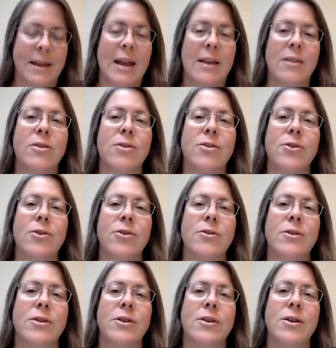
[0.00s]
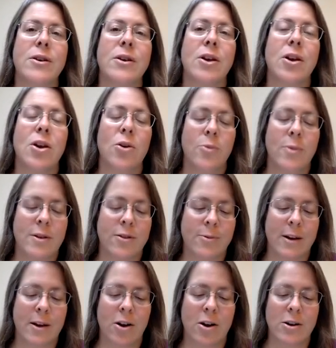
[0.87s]
And third, with
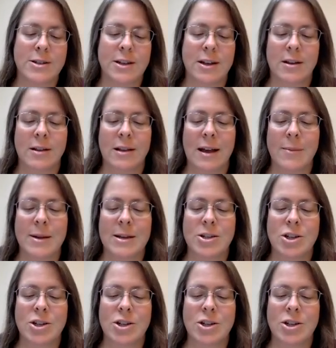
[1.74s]
regard to climate